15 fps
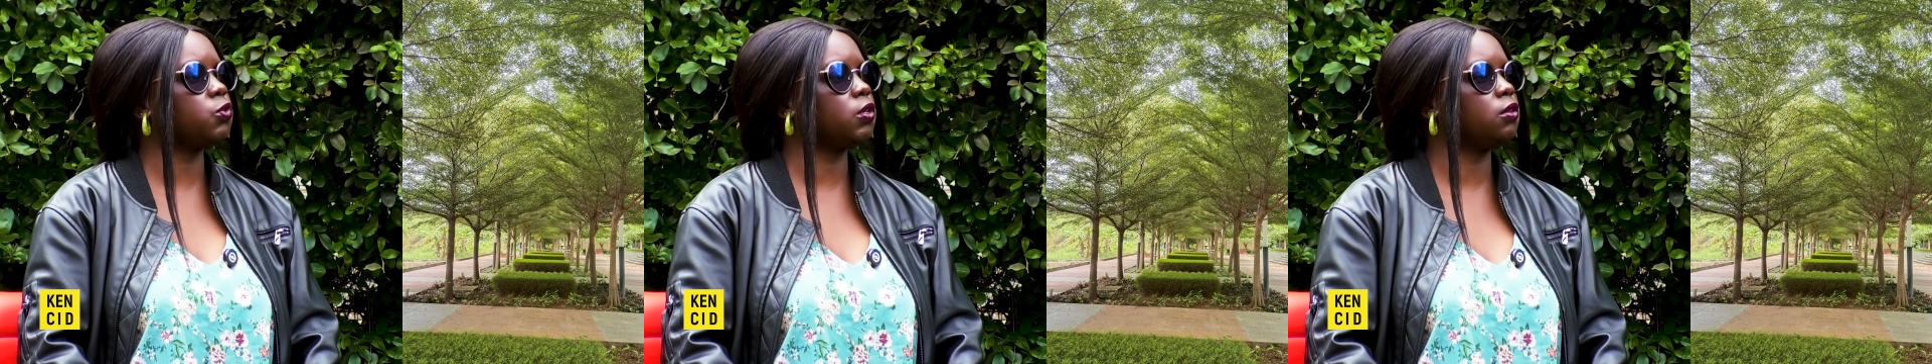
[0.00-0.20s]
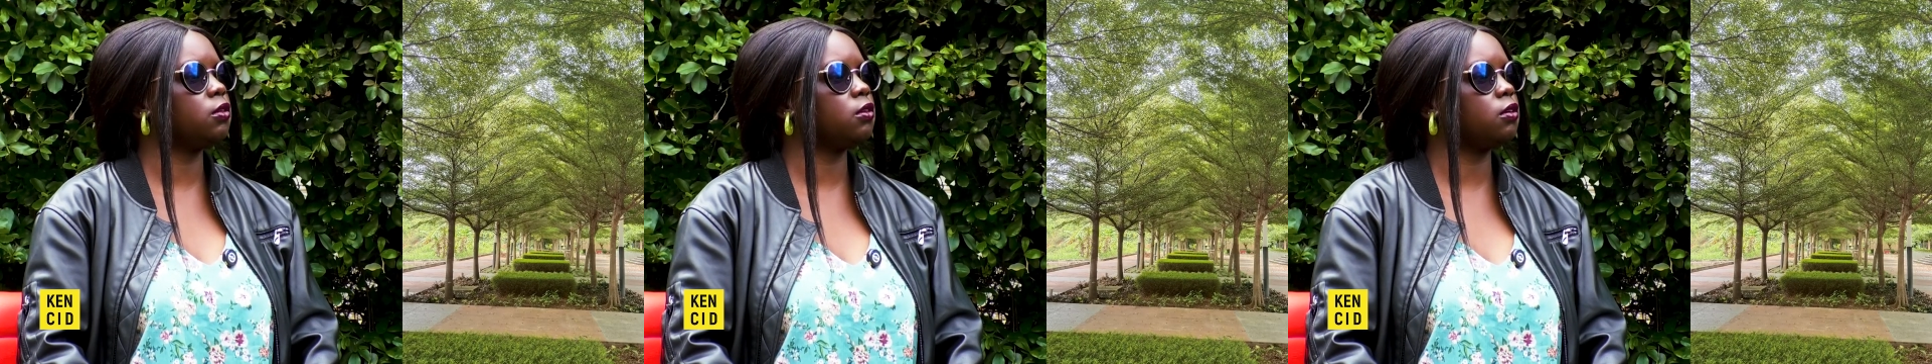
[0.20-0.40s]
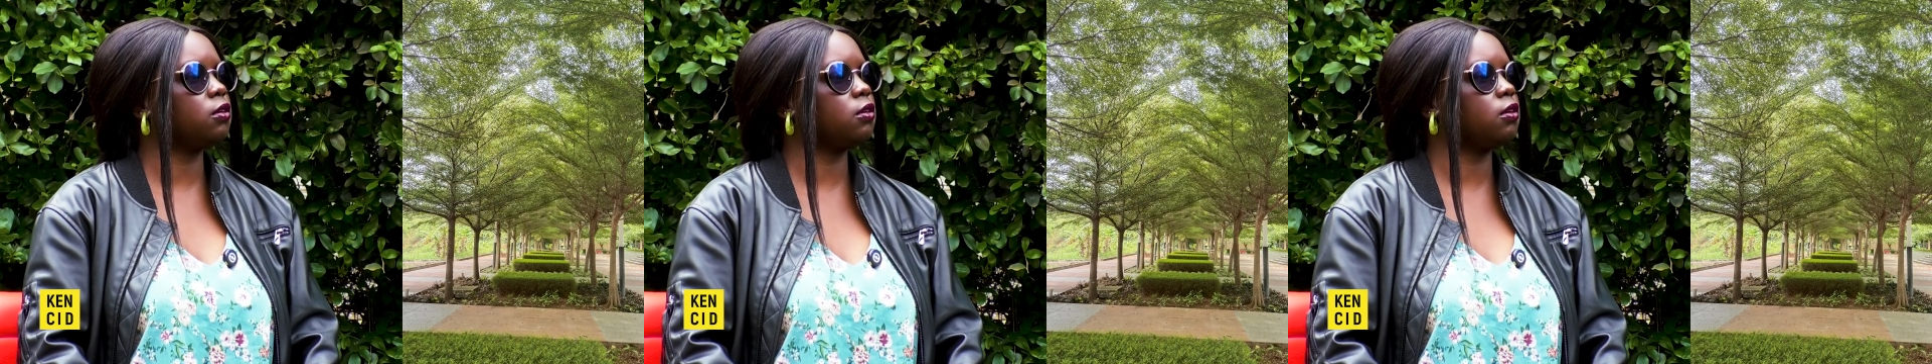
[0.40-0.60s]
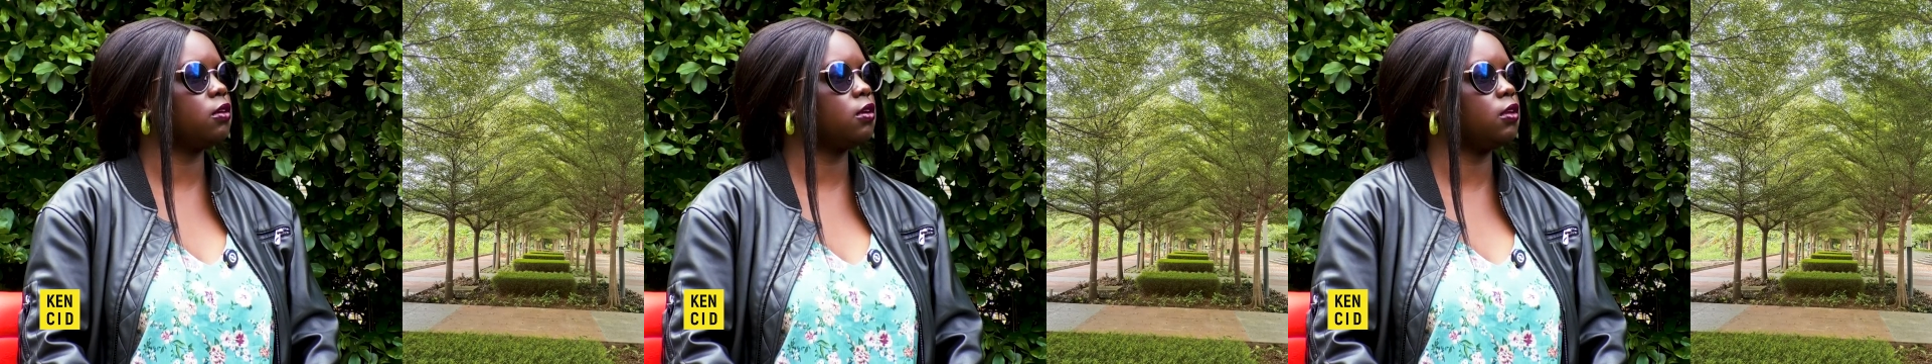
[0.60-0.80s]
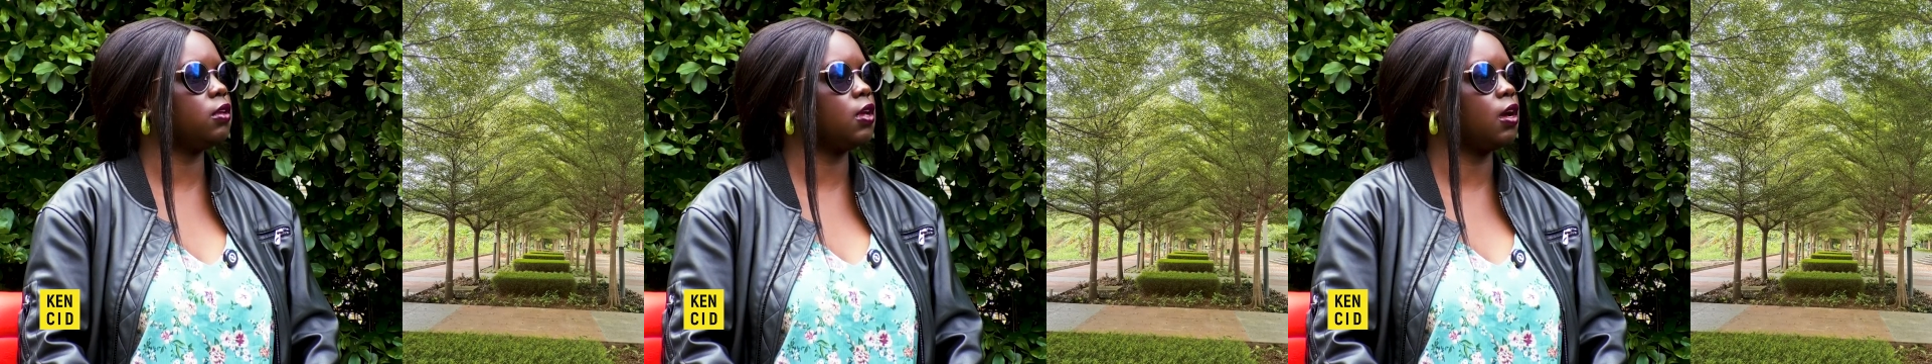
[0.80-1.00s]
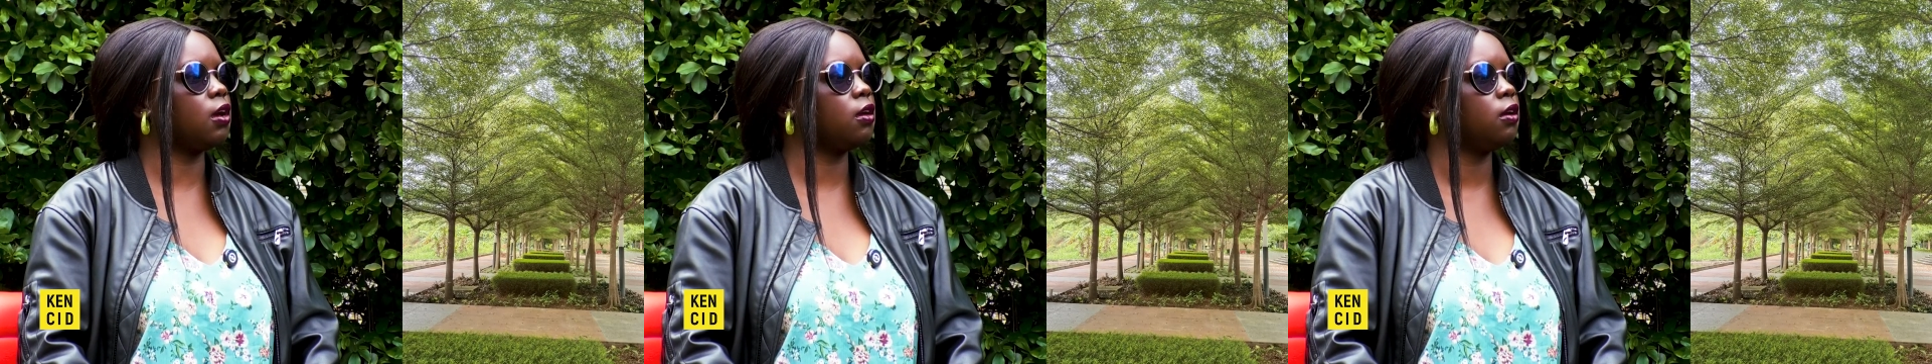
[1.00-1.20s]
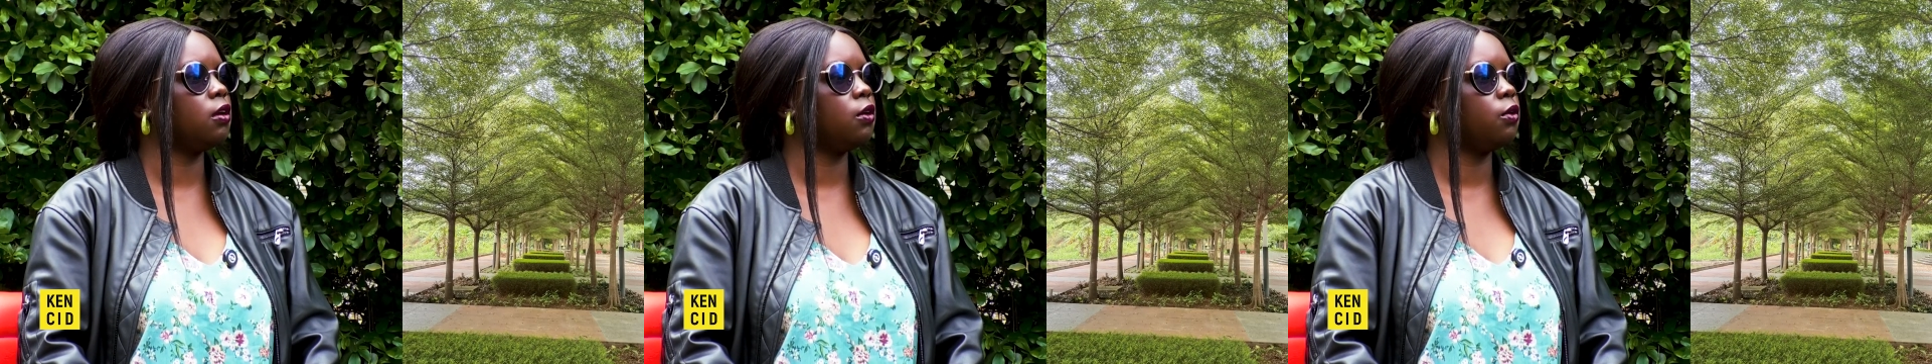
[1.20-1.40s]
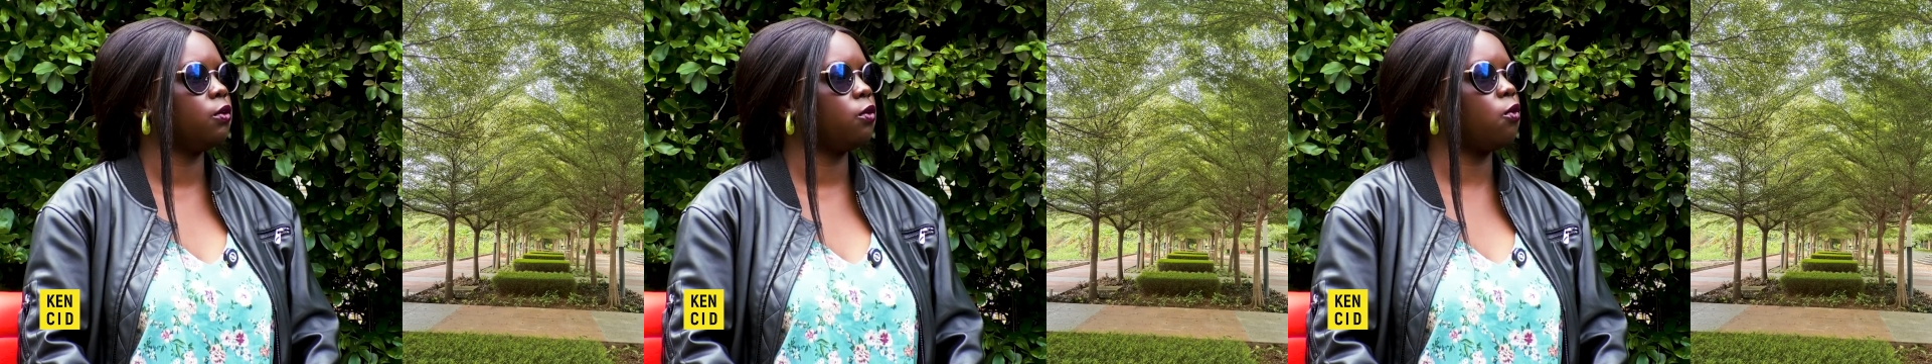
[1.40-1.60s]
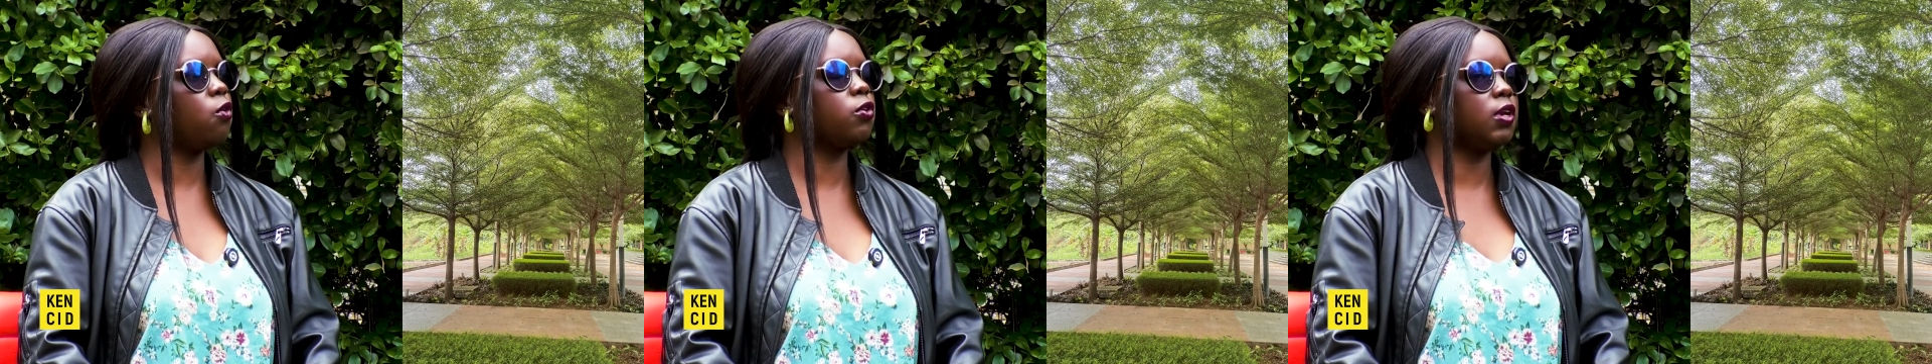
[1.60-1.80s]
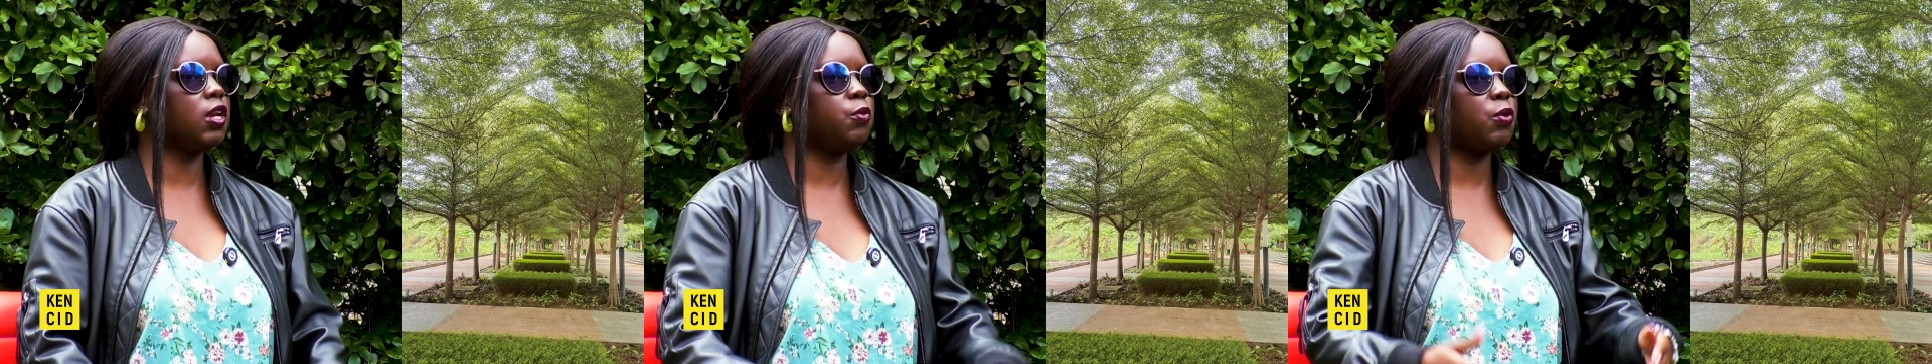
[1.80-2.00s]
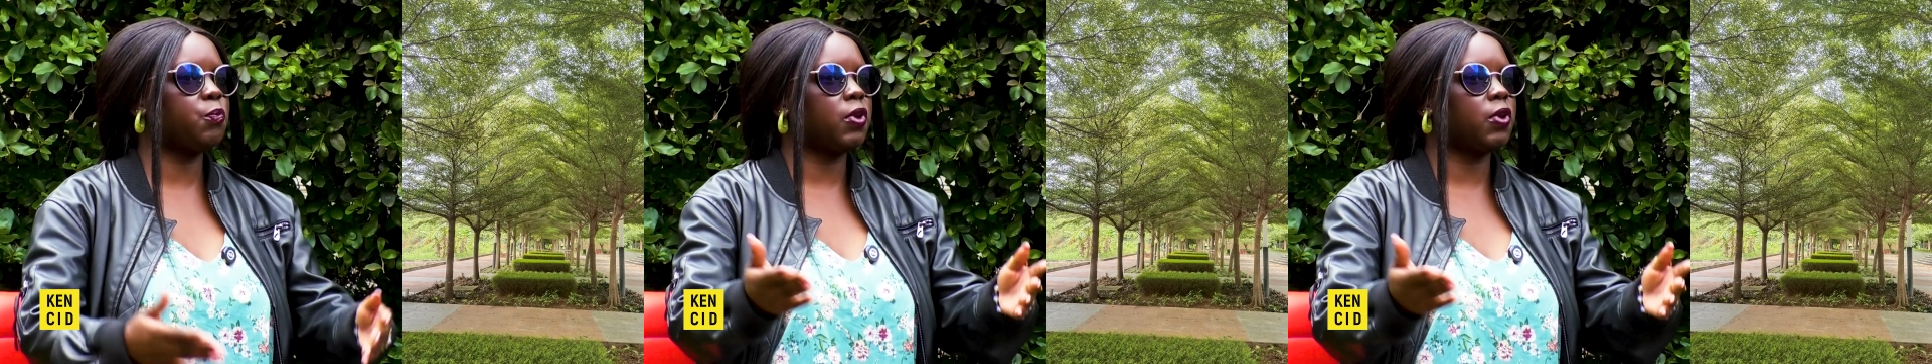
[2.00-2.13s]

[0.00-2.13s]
tree. Or let me